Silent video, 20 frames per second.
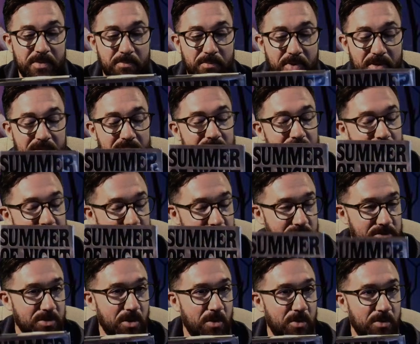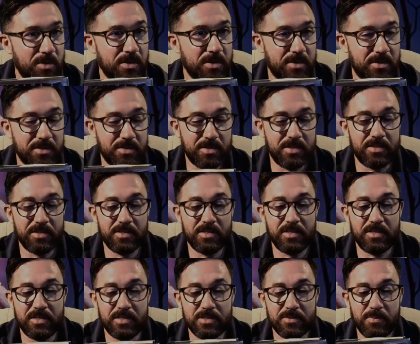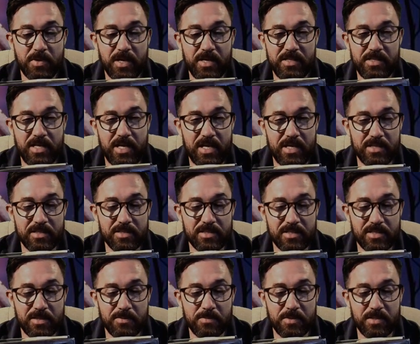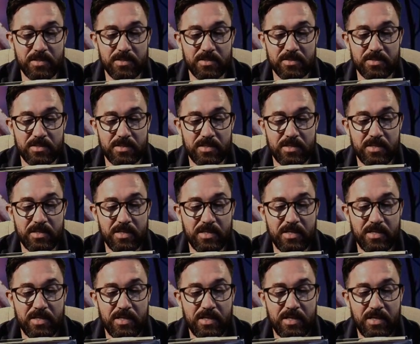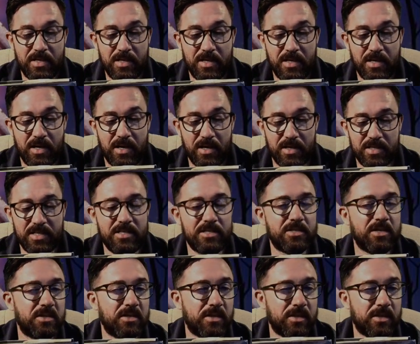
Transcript: it's so good, and it's by Dan Simmons. He's done a